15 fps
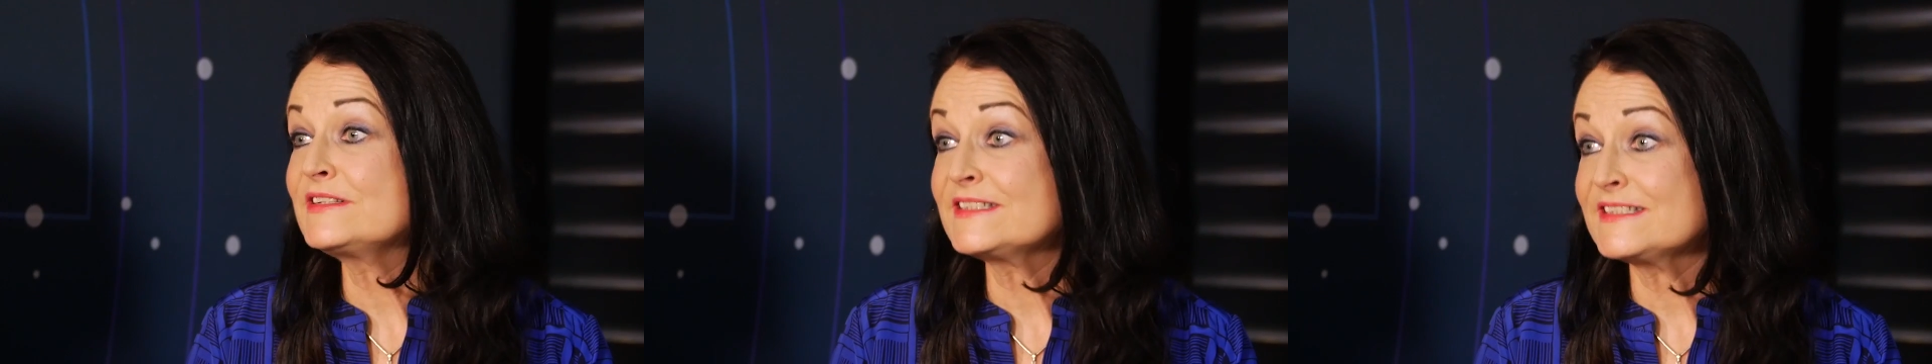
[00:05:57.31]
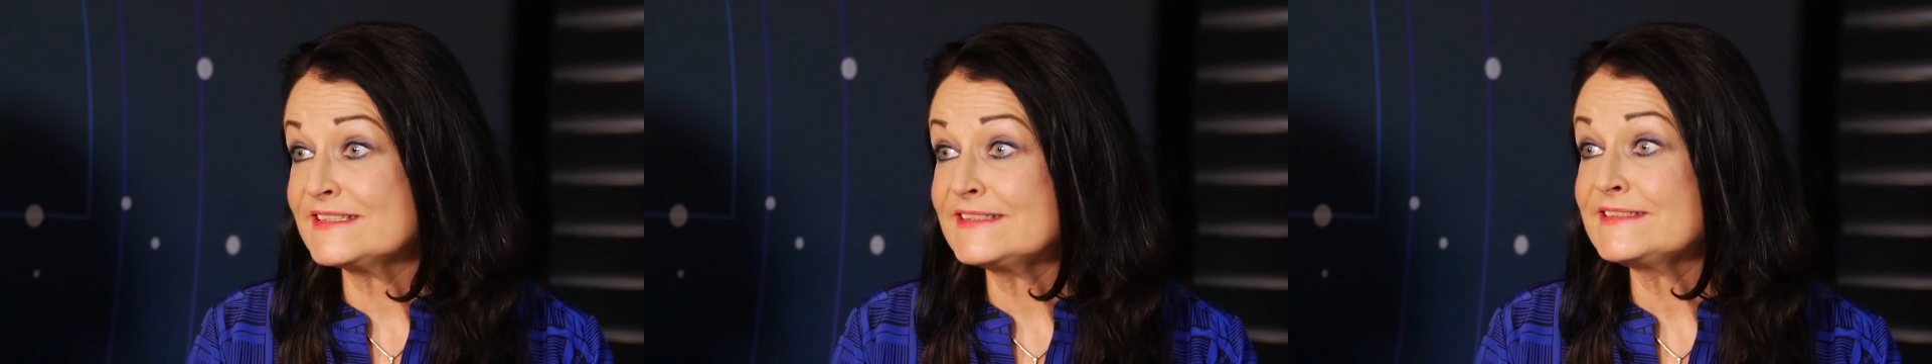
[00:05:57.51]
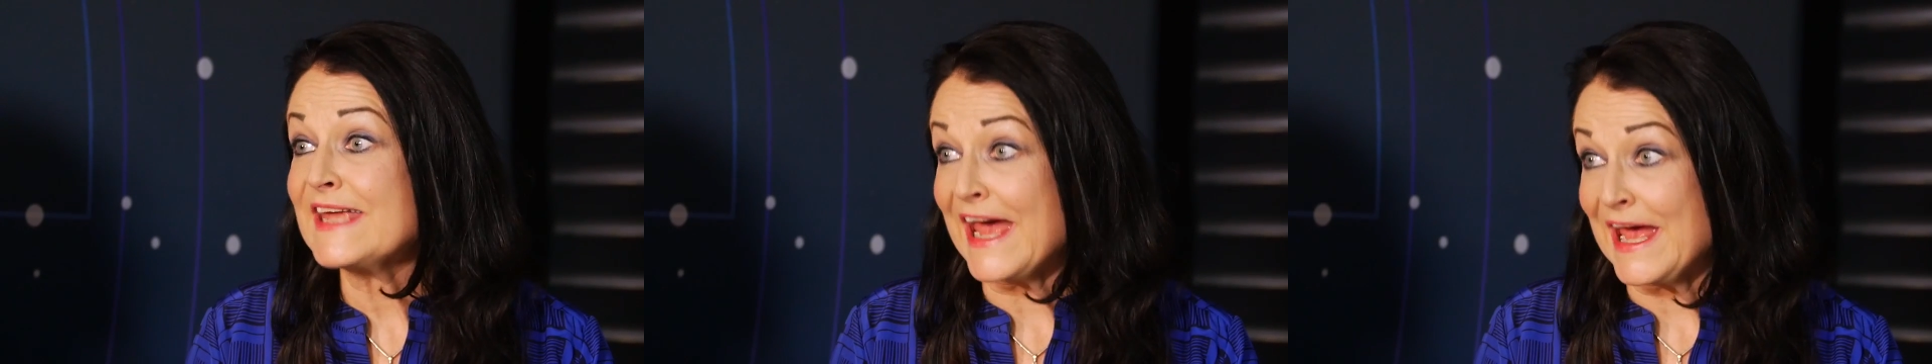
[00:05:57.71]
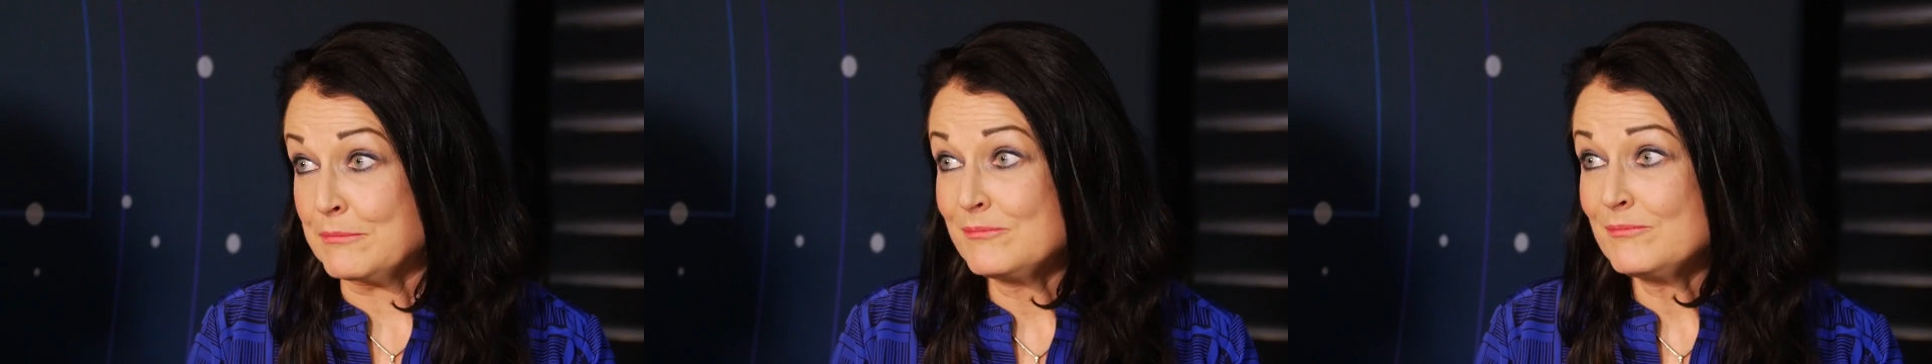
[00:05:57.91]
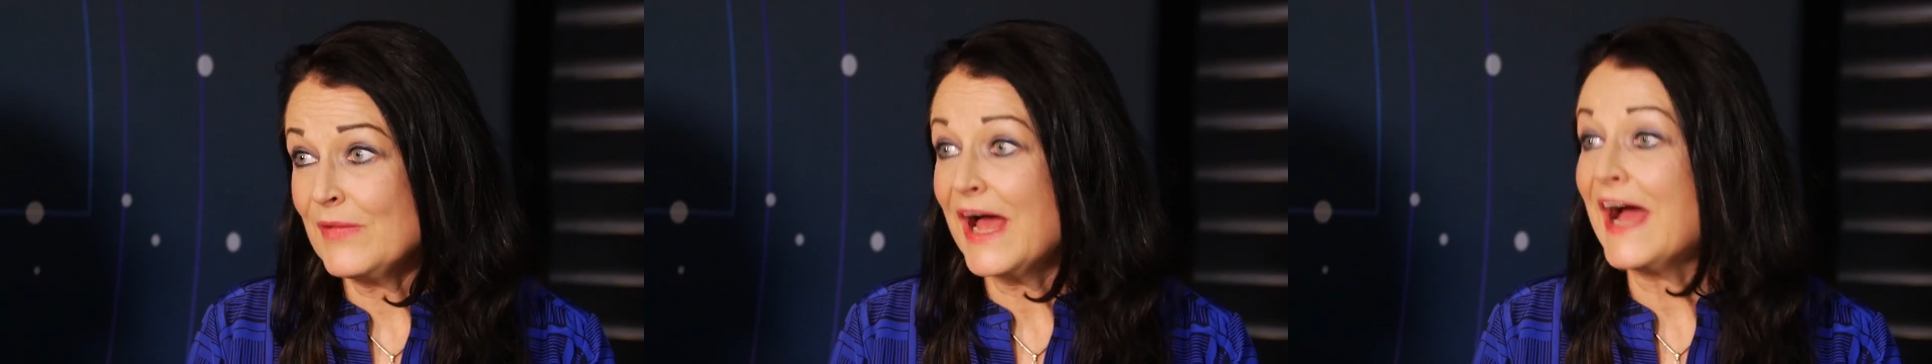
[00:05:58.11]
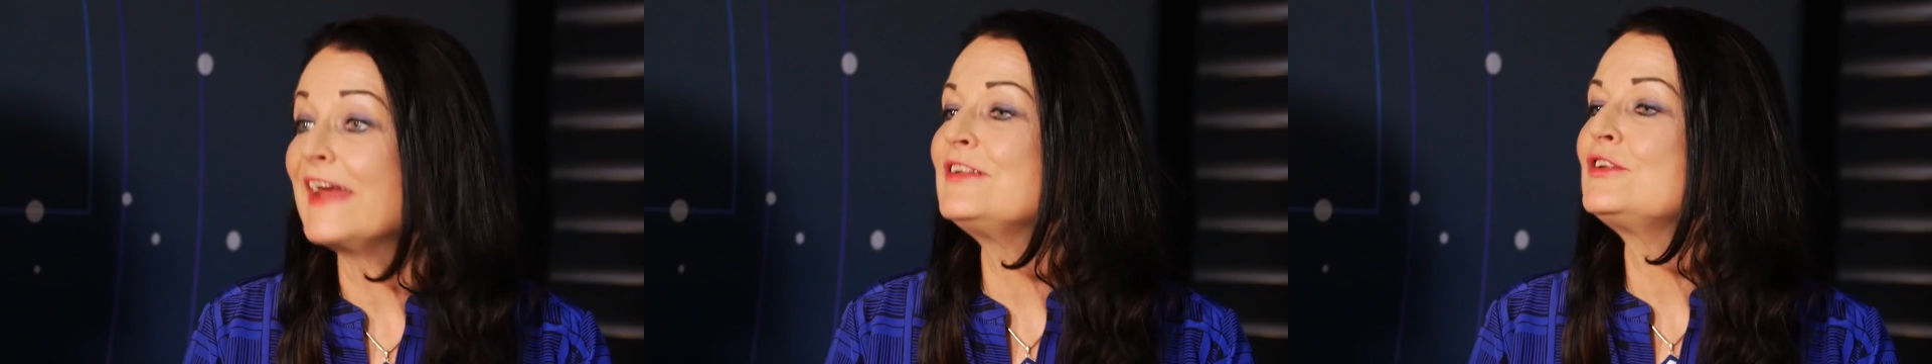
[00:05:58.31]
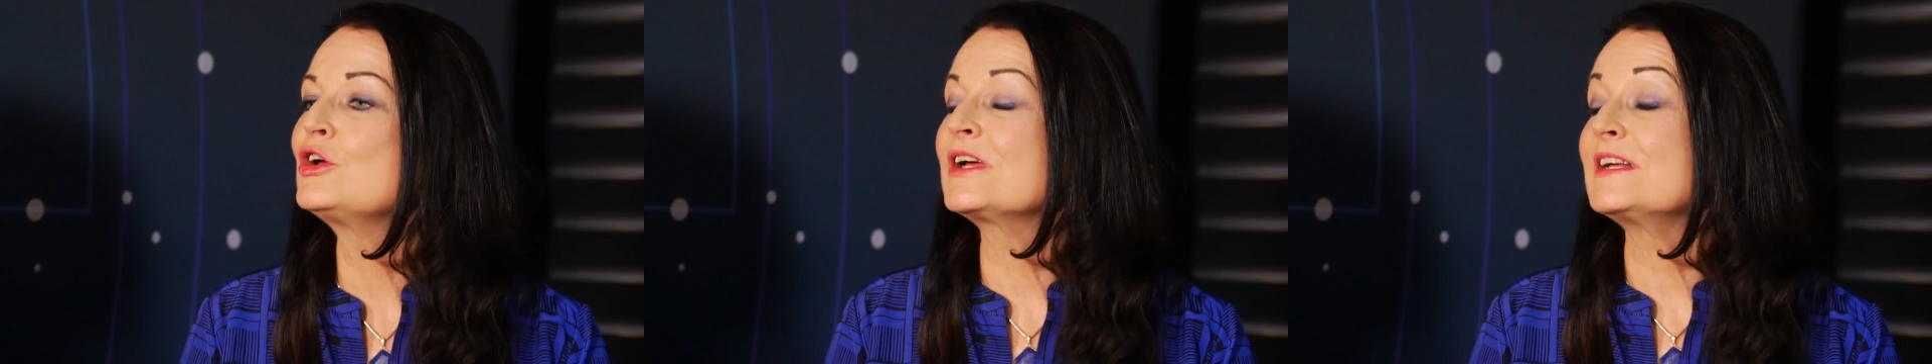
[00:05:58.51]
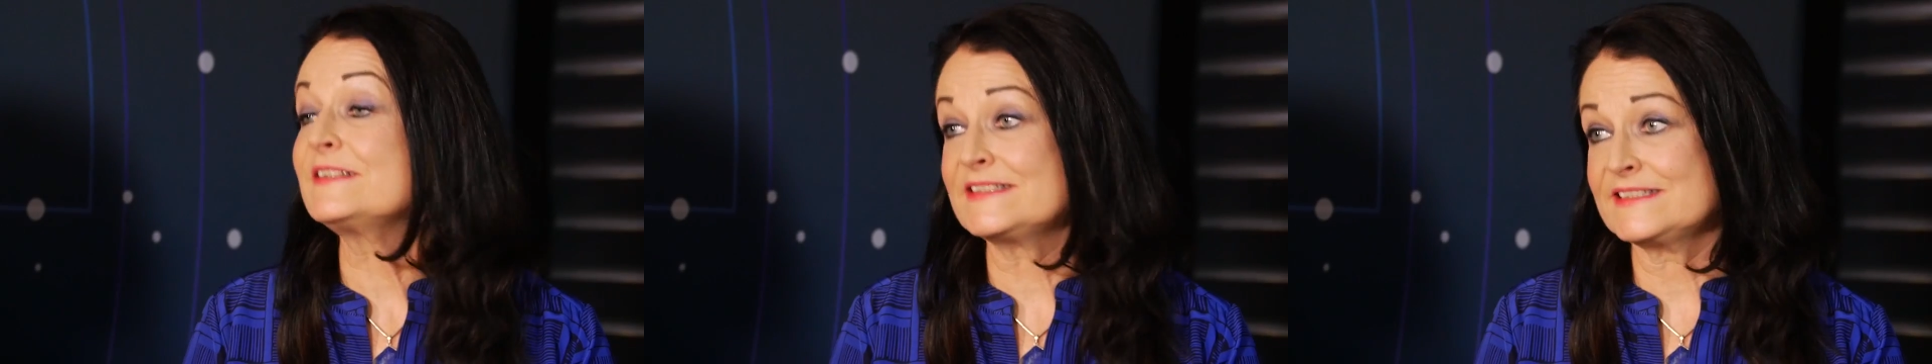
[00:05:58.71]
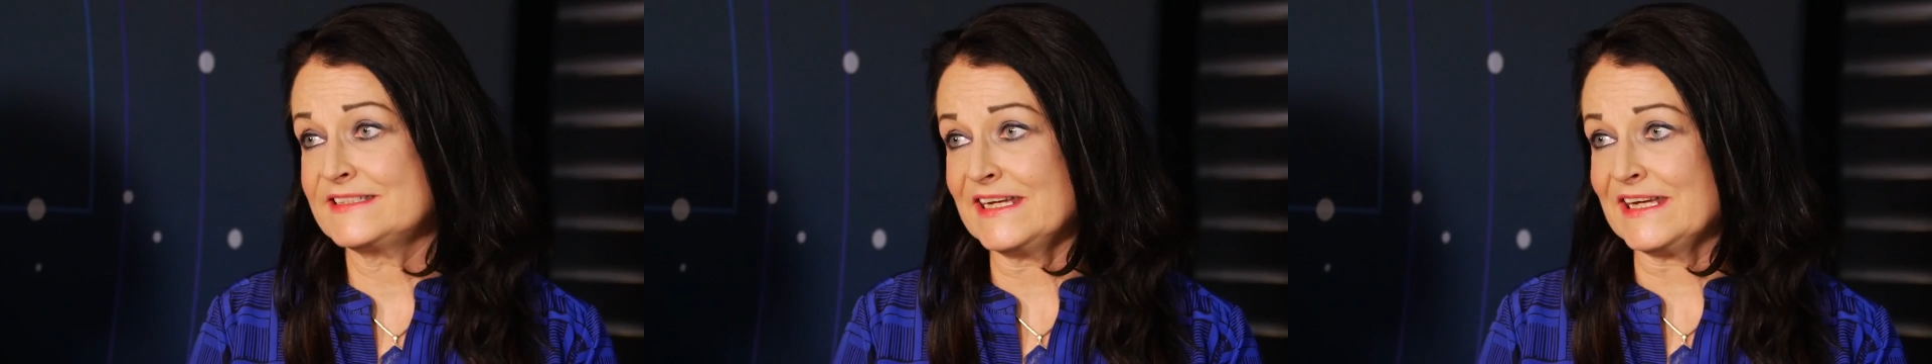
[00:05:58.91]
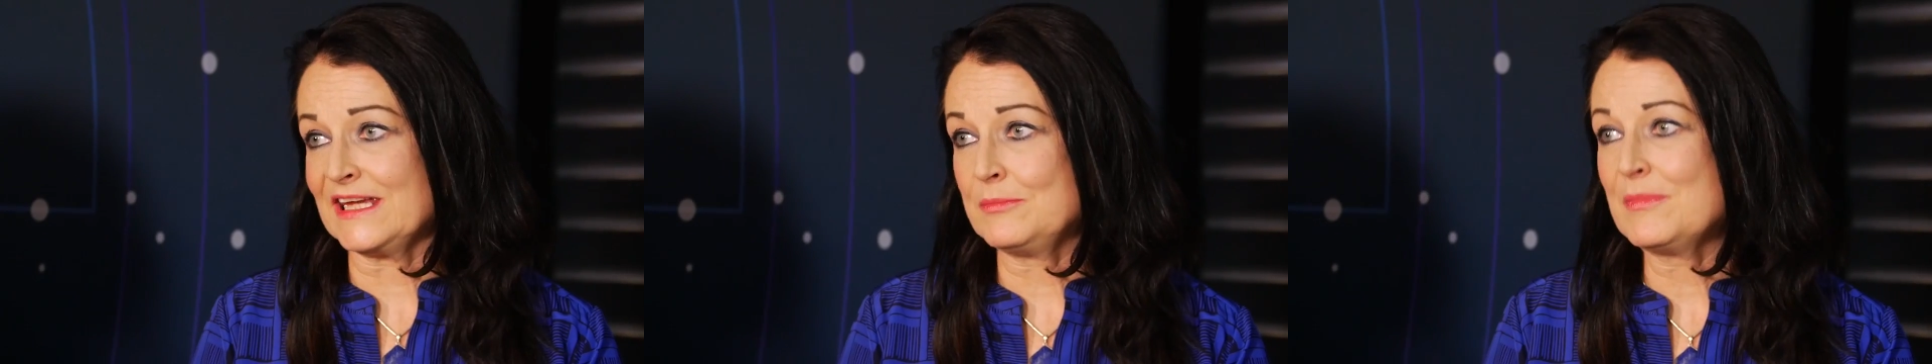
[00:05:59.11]
STEM and look at
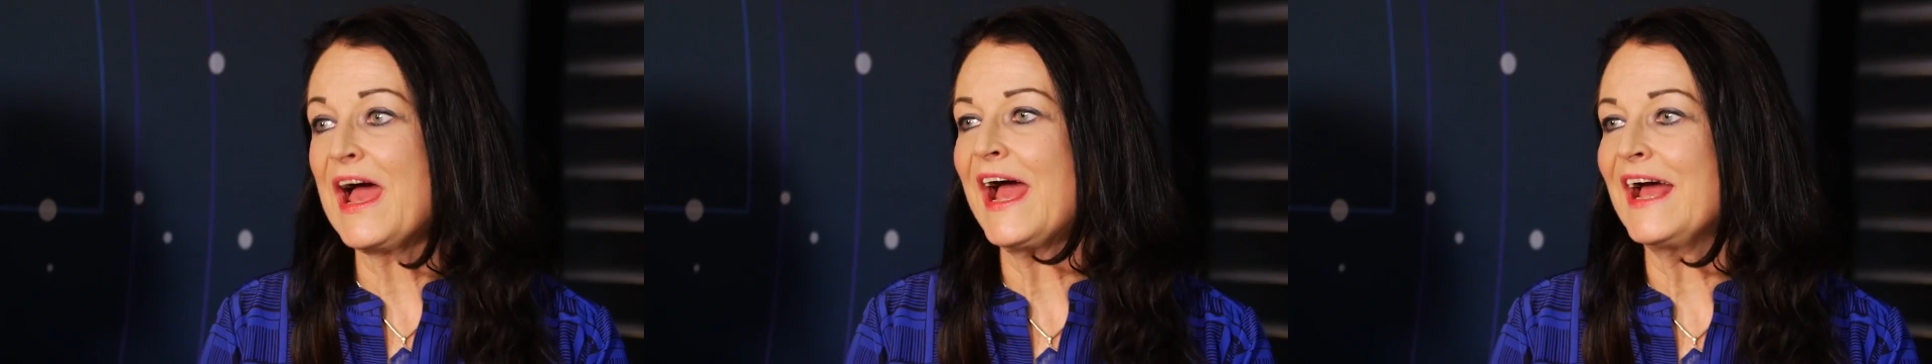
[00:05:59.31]
STEAM,